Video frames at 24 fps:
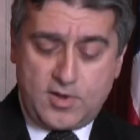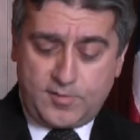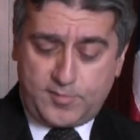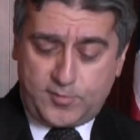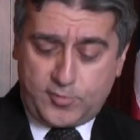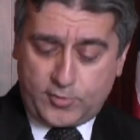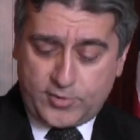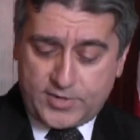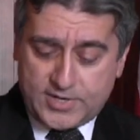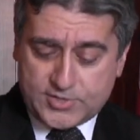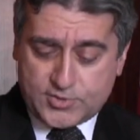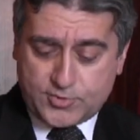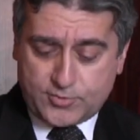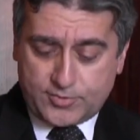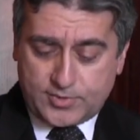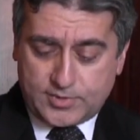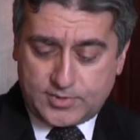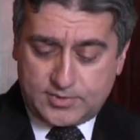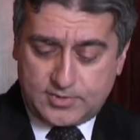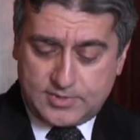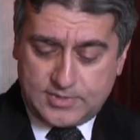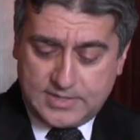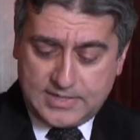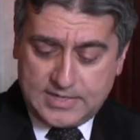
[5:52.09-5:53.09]
for
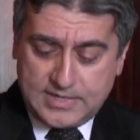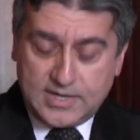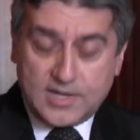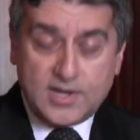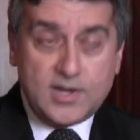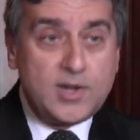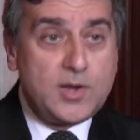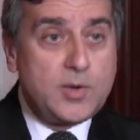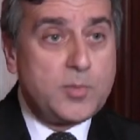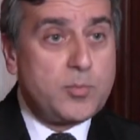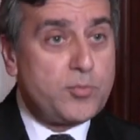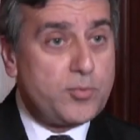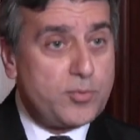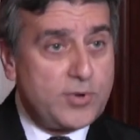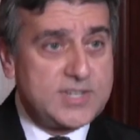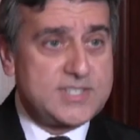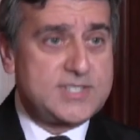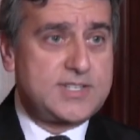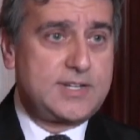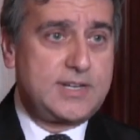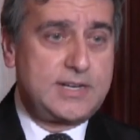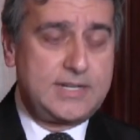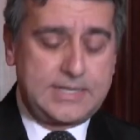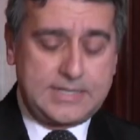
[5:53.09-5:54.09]
Israel.
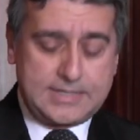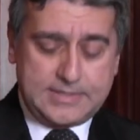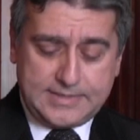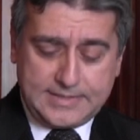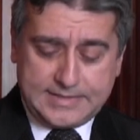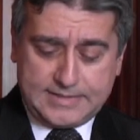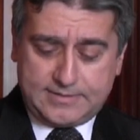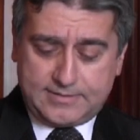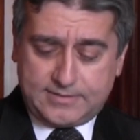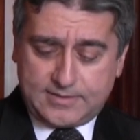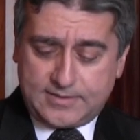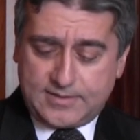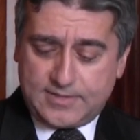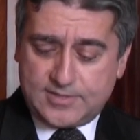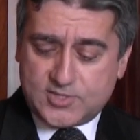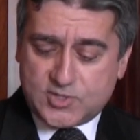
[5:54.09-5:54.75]
President Clinton,